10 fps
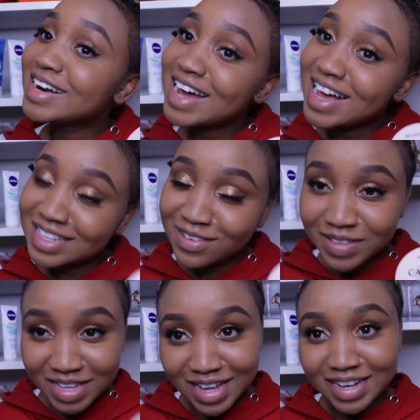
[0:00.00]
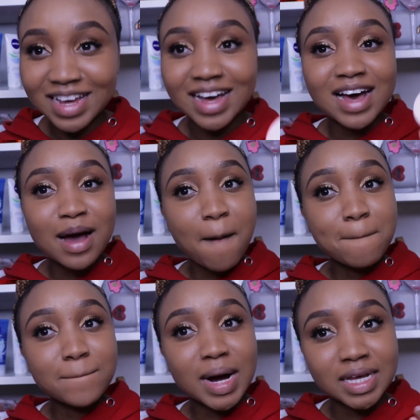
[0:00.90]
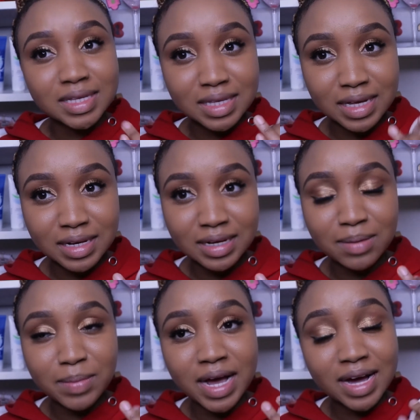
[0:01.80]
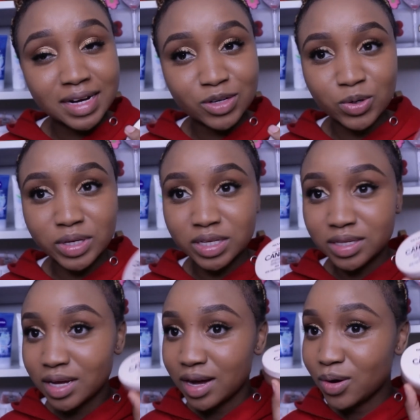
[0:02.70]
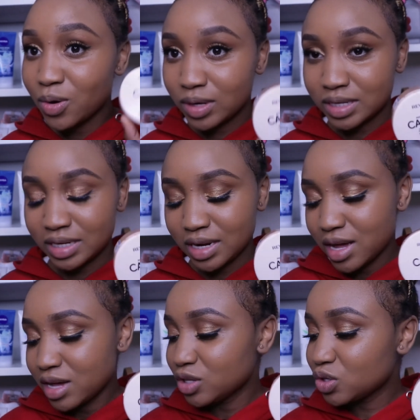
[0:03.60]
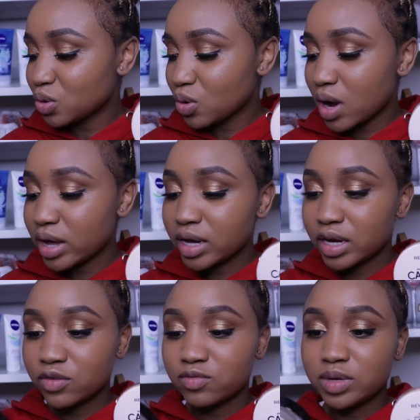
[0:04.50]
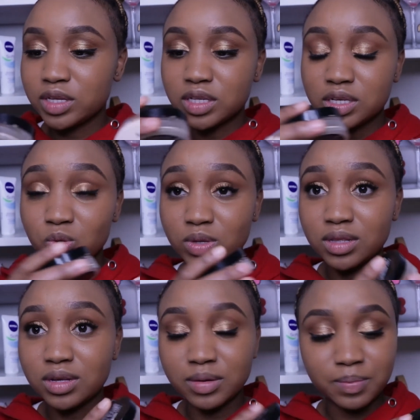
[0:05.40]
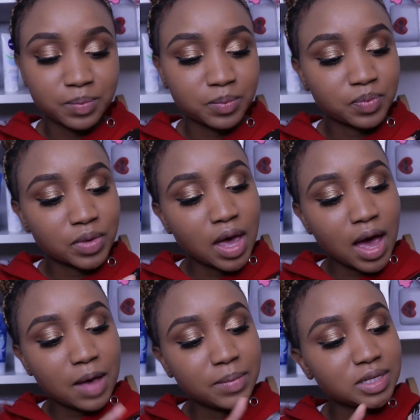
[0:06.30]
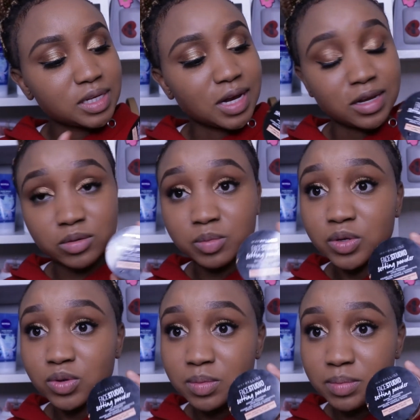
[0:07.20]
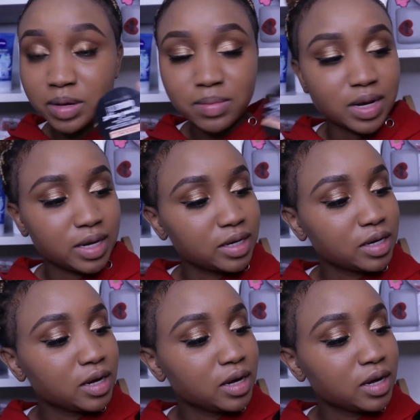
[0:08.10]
as I've said, my undertone is golden, so I kind of mix it with I mix it a little bit with Maybelline